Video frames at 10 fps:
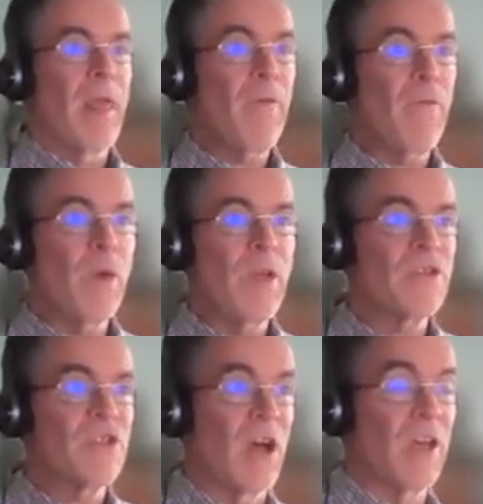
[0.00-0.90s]
If we
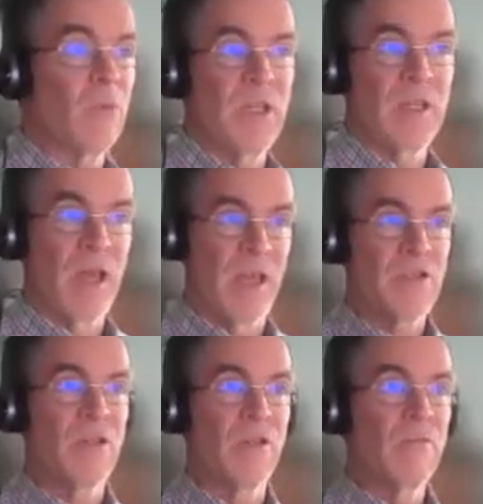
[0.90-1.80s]
decide we'd like
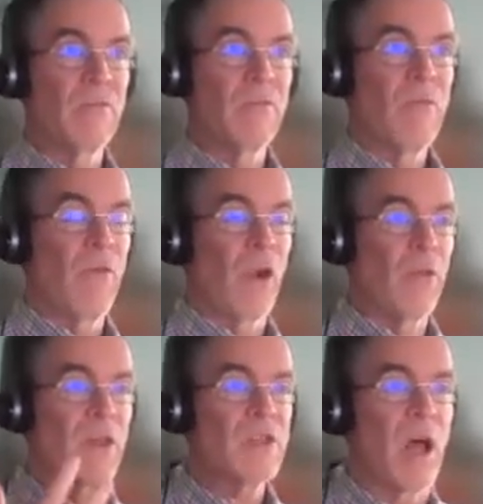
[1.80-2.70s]
to follow
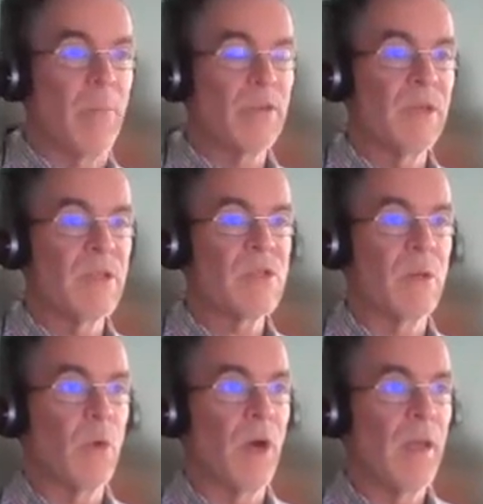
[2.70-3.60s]
this up in
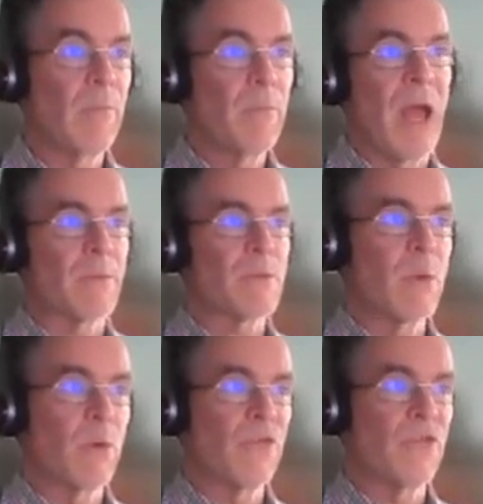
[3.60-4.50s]
some way, perhaps we
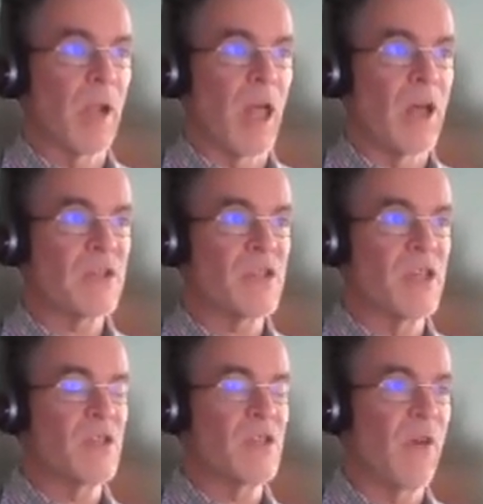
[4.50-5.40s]
want to blast
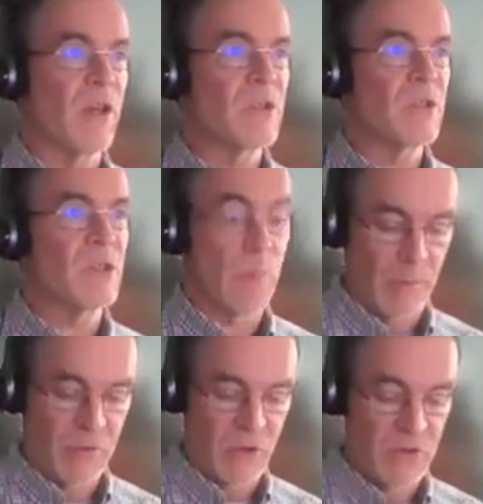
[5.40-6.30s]
this to find similar
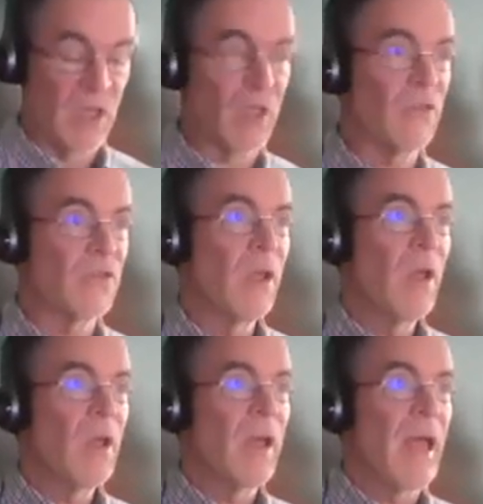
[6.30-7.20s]
proteins,
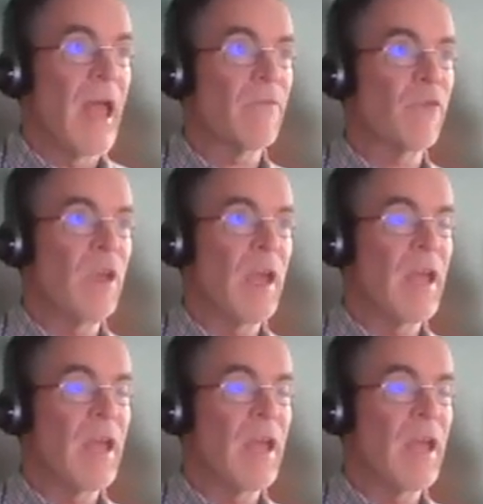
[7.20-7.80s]
every